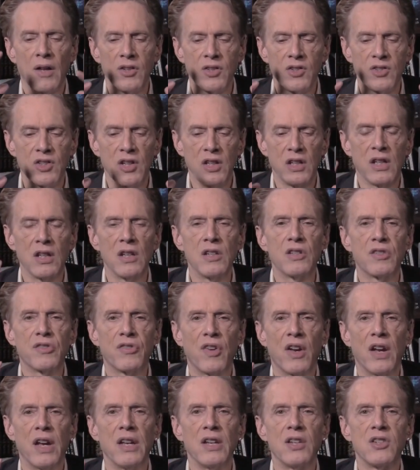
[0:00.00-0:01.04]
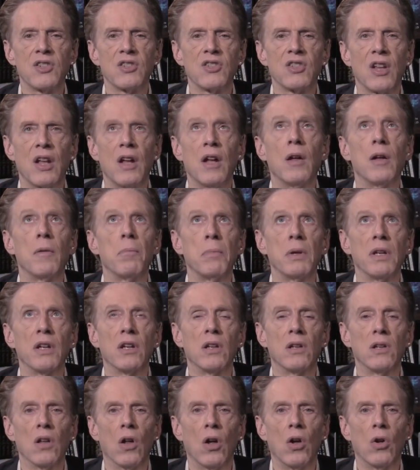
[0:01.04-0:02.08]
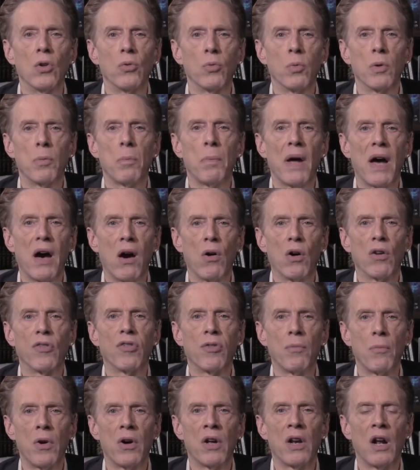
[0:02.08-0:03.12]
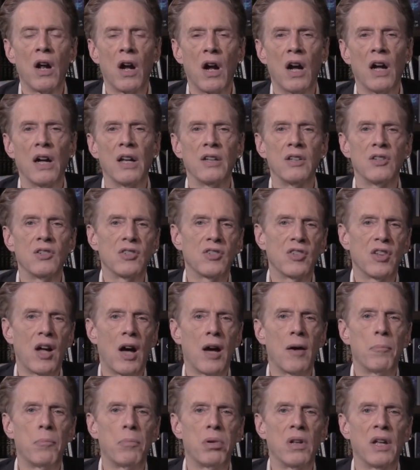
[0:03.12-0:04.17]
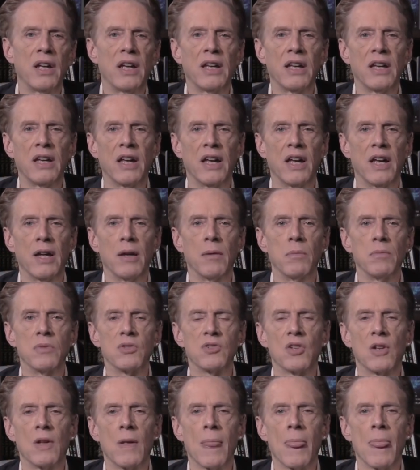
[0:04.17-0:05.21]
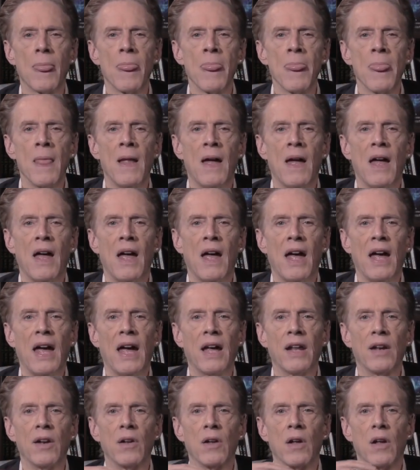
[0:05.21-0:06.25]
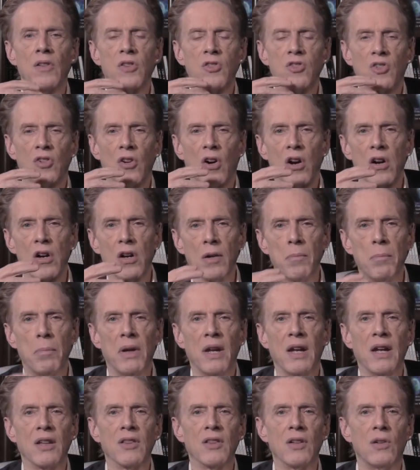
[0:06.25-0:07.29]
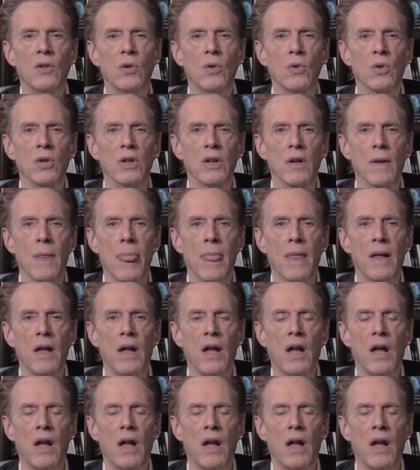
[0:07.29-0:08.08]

seek His face, be clothed with power from on high, stop playing games, and start obeying the Lord.